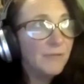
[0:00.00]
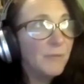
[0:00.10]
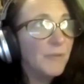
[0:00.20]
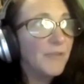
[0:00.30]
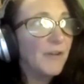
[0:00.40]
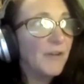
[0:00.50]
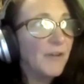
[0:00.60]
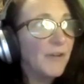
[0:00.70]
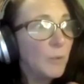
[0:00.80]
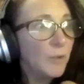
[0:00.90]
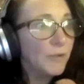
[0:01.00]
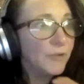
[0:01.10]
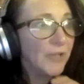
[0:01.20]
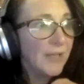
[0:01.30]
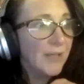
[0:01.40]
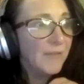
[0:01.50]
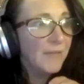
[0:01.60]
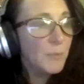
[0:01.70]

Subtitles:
from the therapy was the